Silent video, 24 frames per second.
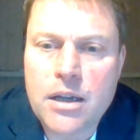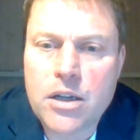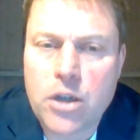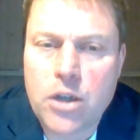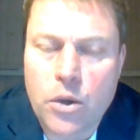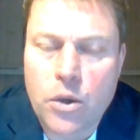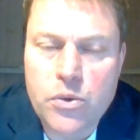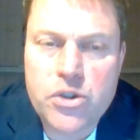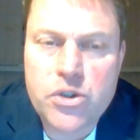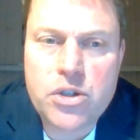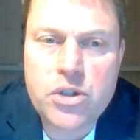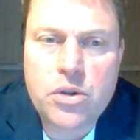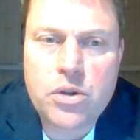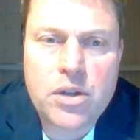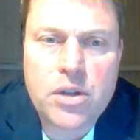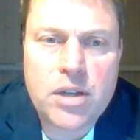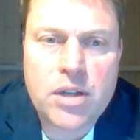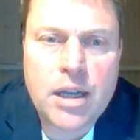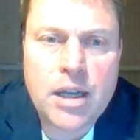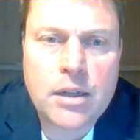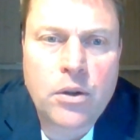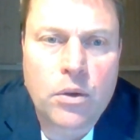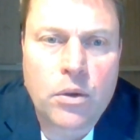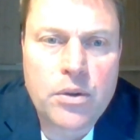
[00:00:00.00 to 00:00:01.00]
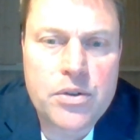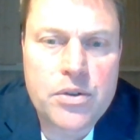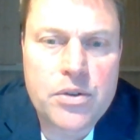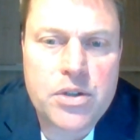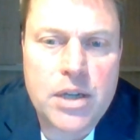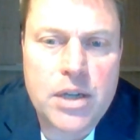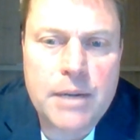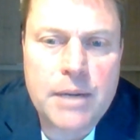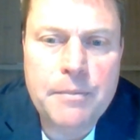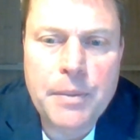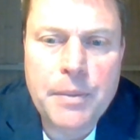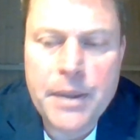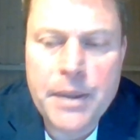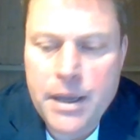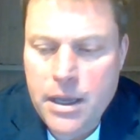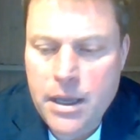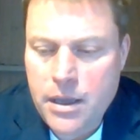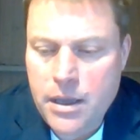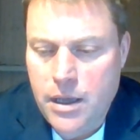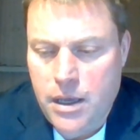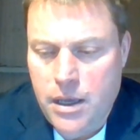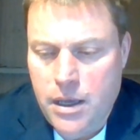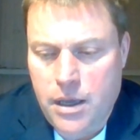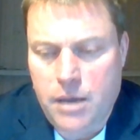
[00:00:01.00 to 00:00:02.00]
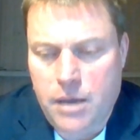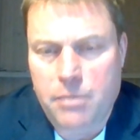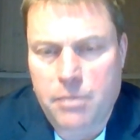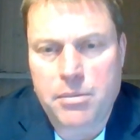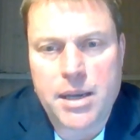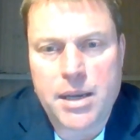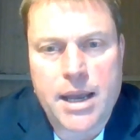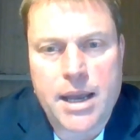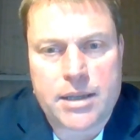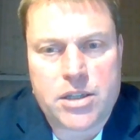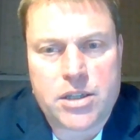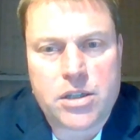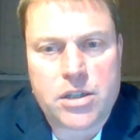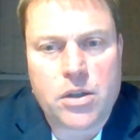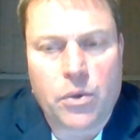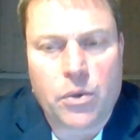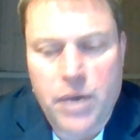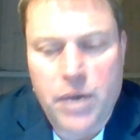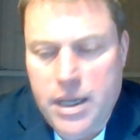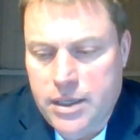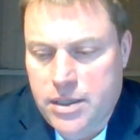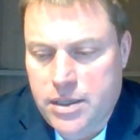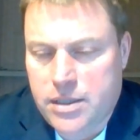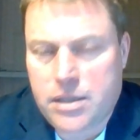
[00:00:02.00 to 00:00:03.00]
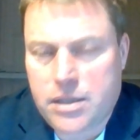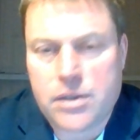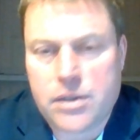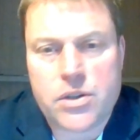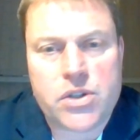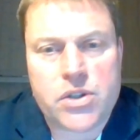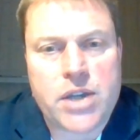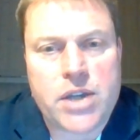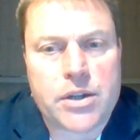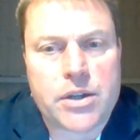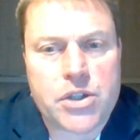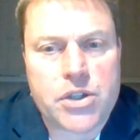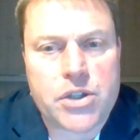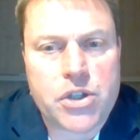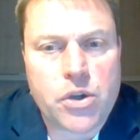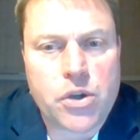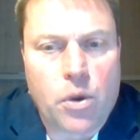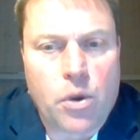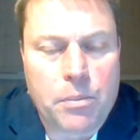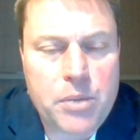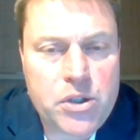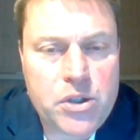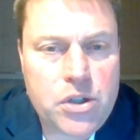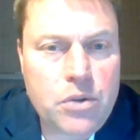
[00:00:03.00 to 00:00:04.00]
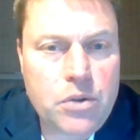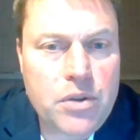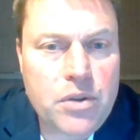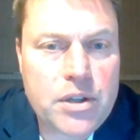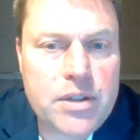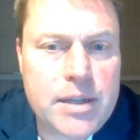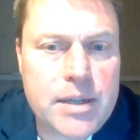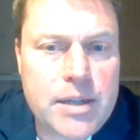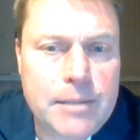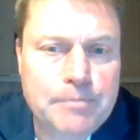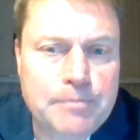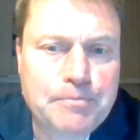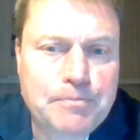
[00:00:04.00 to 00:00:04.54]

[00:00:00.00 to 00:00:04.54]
close to the technology, Minesto is such an opportunity.